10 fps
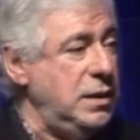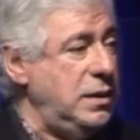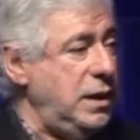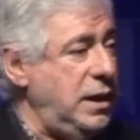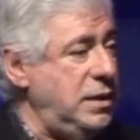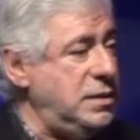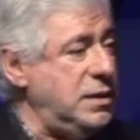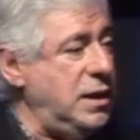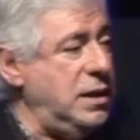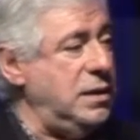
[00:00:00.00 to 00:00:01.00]
and you
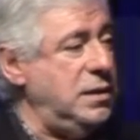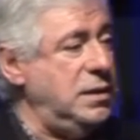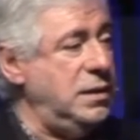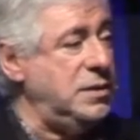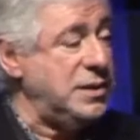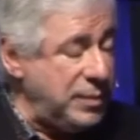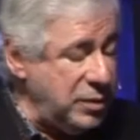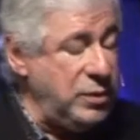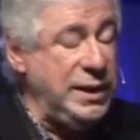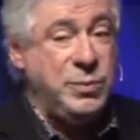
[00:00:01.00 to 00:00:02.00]
know,
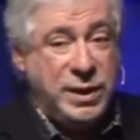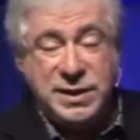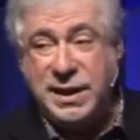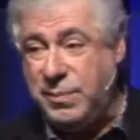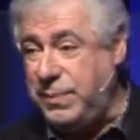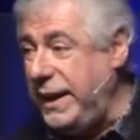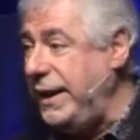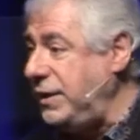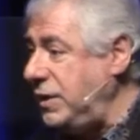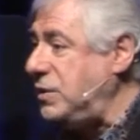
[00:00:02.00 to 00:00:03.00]
something really went down
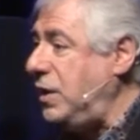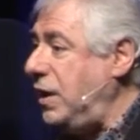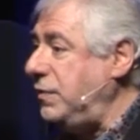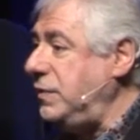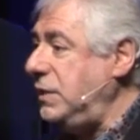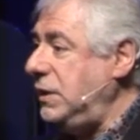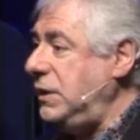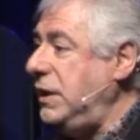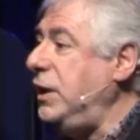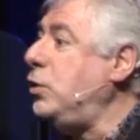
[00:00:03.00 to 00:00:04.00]
bad in his life,
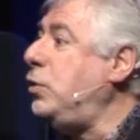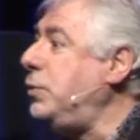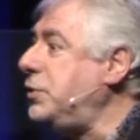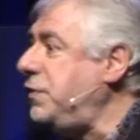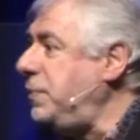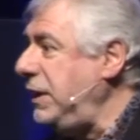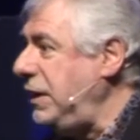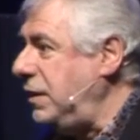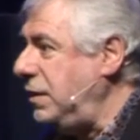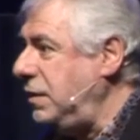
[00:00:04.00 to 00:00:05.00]
and he calls for
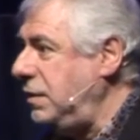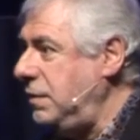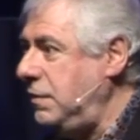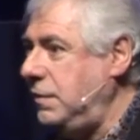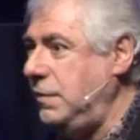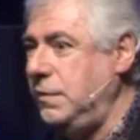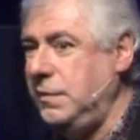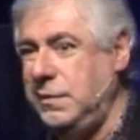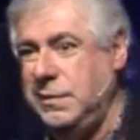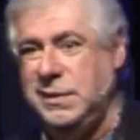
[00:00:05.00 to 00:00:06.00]
me,
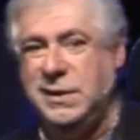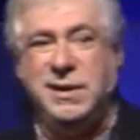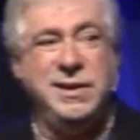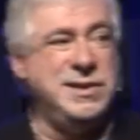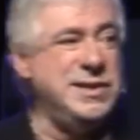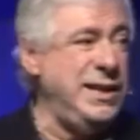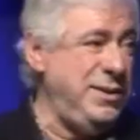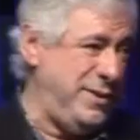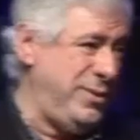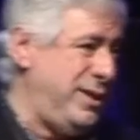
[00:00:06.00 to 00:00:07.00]
and I hadn't seen
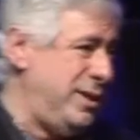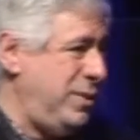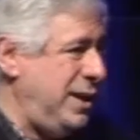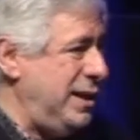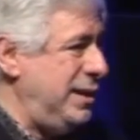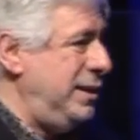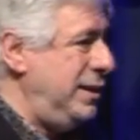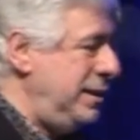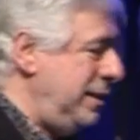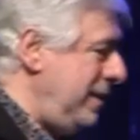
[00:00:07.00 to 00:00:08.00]
him for quite a while,
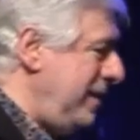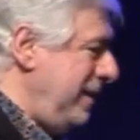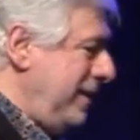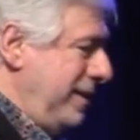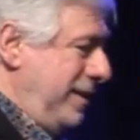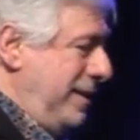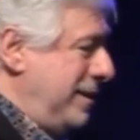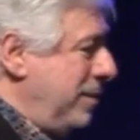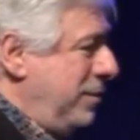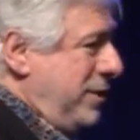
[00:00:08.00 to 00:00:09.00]
and
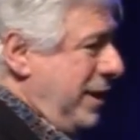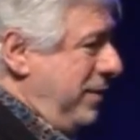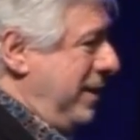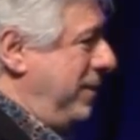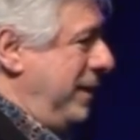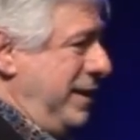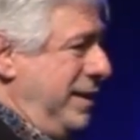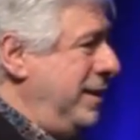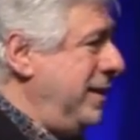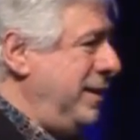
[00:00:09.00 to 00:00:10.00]
as I'm driving, I'm thinking,
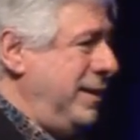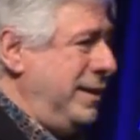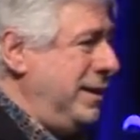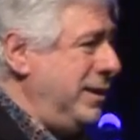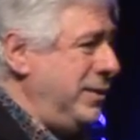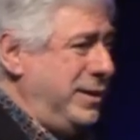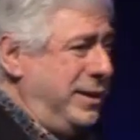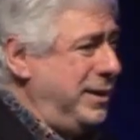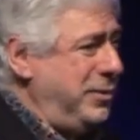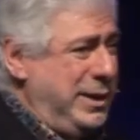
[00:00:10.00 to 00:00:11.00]
Lord, I
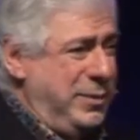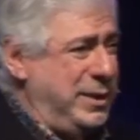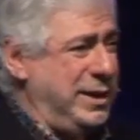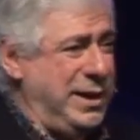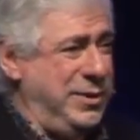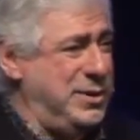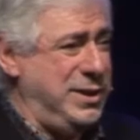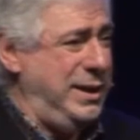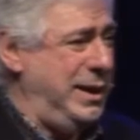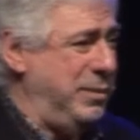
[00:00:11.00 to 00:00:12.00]
don't really want to go and
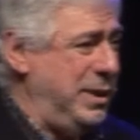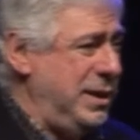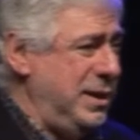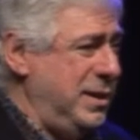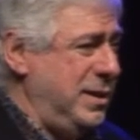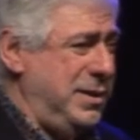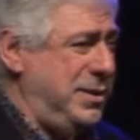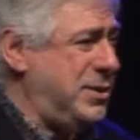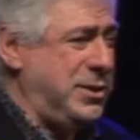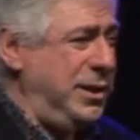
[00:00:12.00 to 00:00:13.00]
see him.
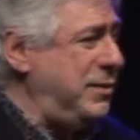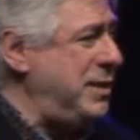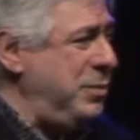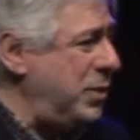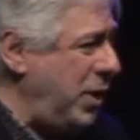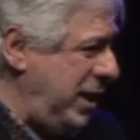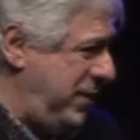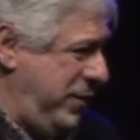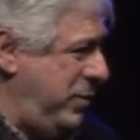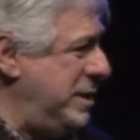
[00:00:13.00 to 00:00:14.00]
Serves him right
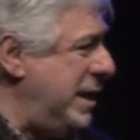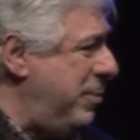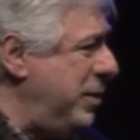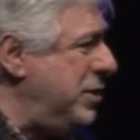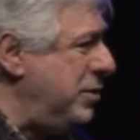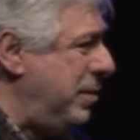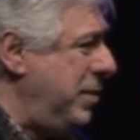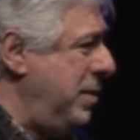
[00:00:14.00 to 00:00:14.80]
for what's happened to him.